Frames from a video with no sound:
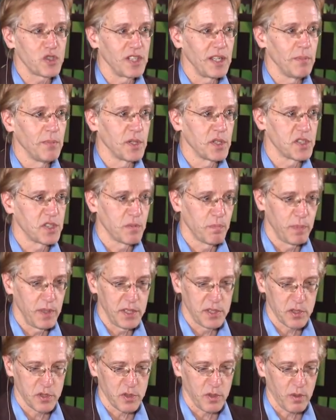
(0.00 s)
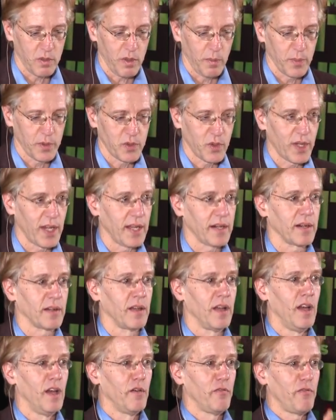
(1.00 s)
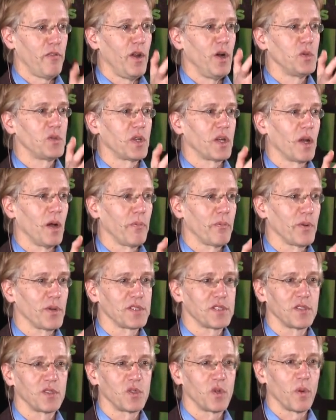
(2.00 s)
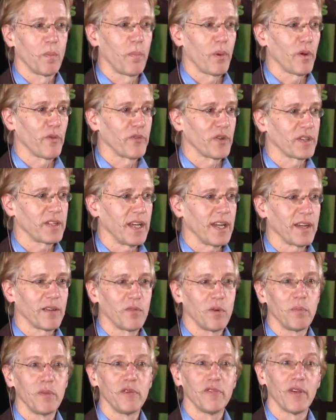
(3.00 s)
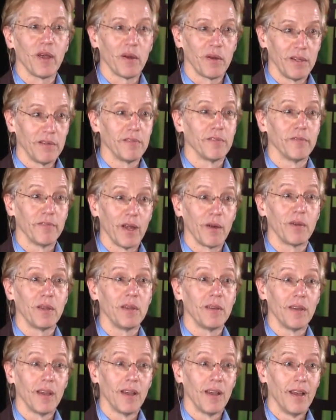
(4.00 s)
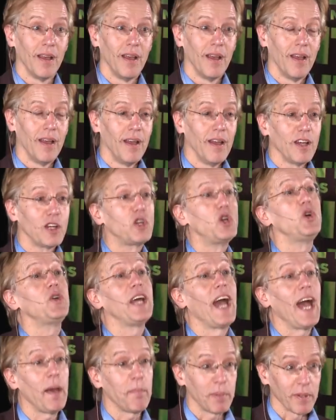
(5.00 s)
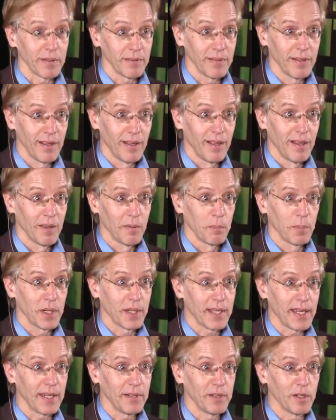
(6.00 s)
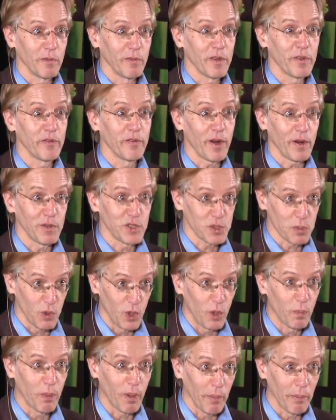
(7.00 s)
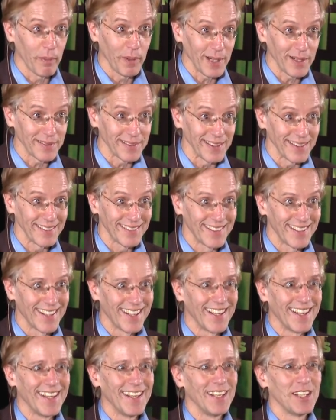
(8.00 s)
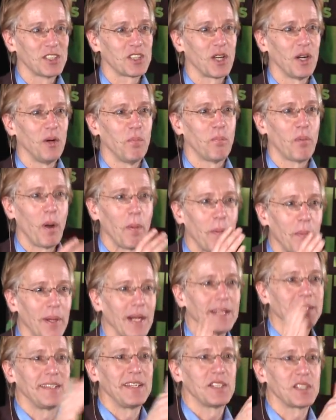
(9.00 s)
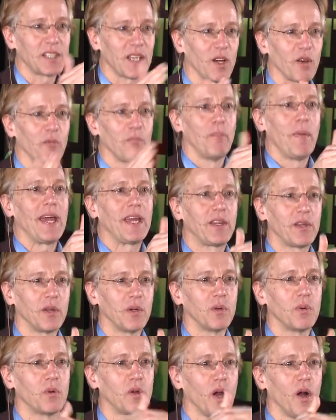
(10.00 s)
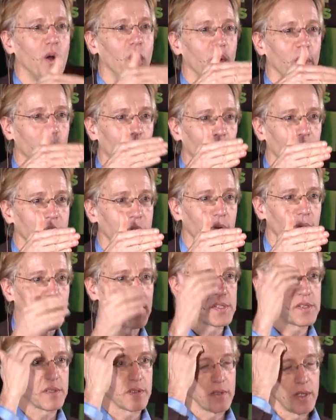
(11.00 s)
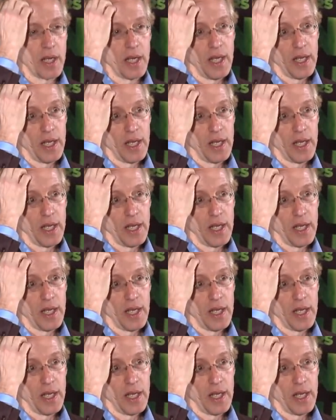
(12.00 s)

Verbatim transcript: image, the pieces all coming together, floating upwards into a perfect egg, would be very, very could happen, but again, you know, with a very small probability. So probabilities kind of make you go in one direction.